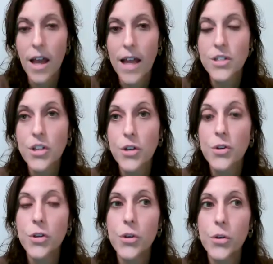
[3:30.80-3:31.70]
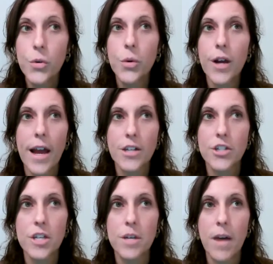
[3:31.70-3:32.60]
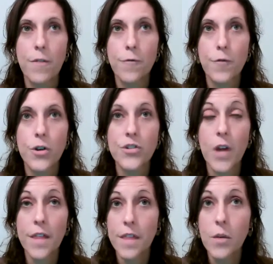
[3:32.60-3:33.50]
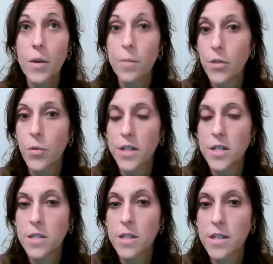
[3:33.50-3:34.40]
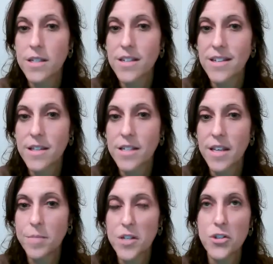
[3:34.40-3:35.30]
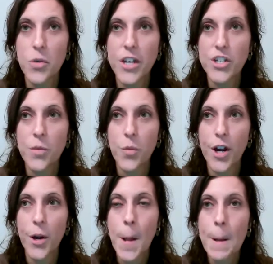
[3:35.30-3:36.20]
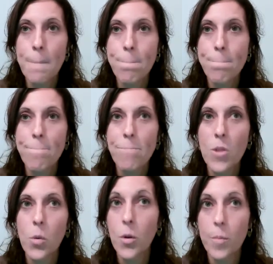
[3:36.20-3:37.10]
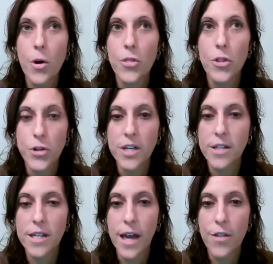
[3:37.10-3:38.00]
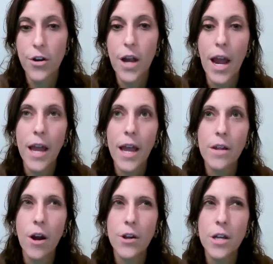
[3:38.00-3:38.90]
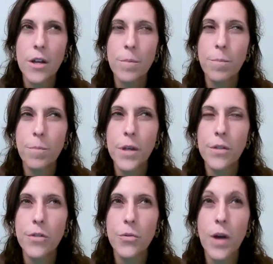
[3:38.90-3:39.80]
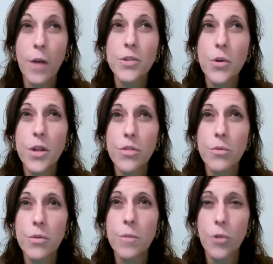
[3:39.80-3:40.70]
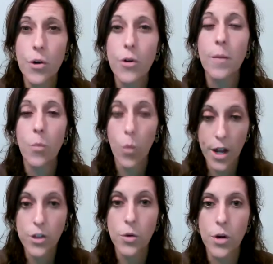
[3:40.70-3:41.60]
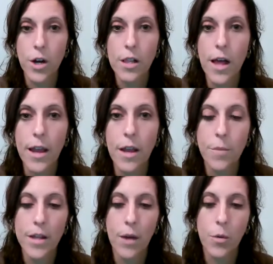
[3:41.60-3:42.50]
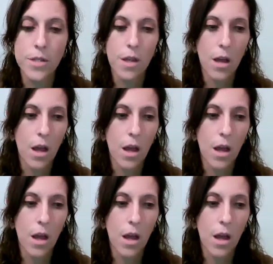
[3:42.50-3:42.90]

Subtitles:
And so you were actually my first, so I think we both went into this in the same situation where we were both learning together. I had already I was going through the program when you were a client, but I was,